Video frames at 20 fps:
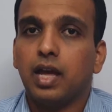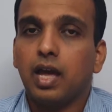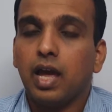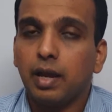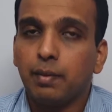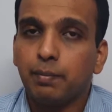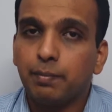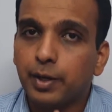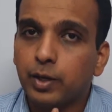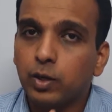
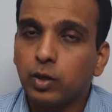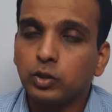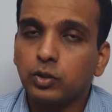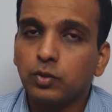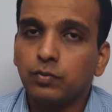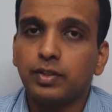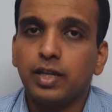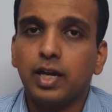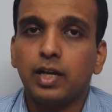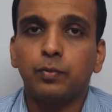And because
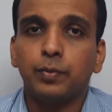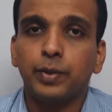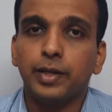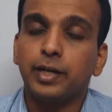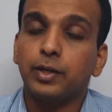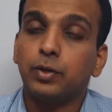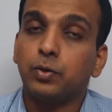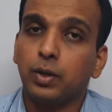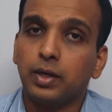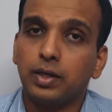of that, we
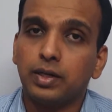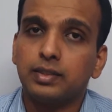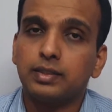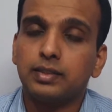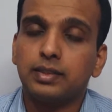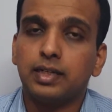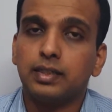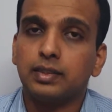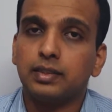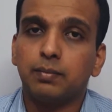need to
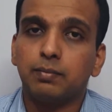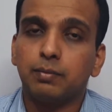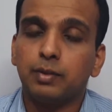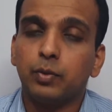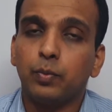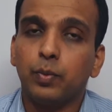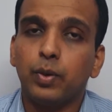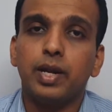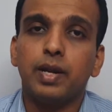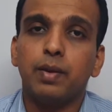understand
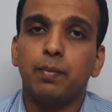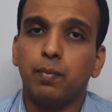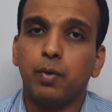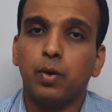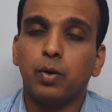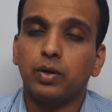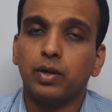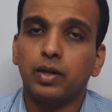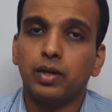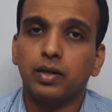something very
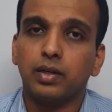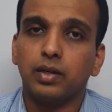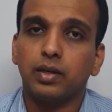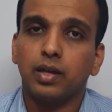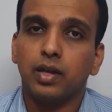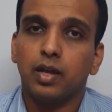important.